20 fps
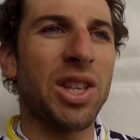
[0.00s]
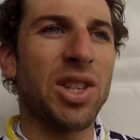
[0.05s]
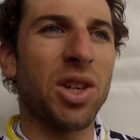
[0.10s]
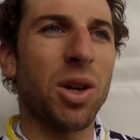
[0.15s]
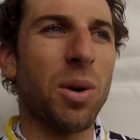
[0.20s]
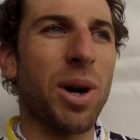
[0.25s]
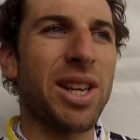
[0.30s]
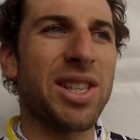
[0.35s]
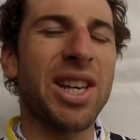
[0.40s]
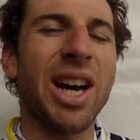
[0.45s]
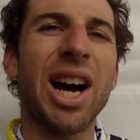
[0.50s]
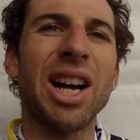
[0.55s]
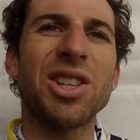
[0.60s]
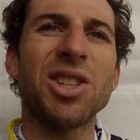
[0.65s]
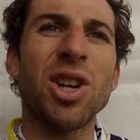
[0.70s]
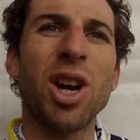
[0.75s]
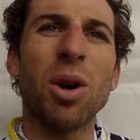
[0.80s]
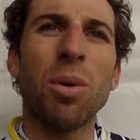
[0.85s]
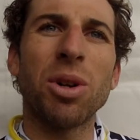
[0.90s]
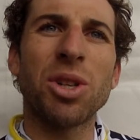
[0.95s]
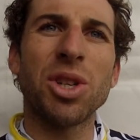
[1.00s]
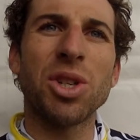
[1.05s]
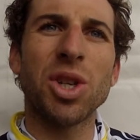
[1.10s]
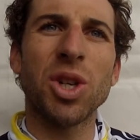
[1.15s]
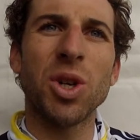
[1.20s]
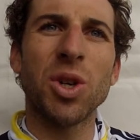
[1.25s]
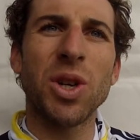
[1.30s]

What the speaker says: always hard to know what to do.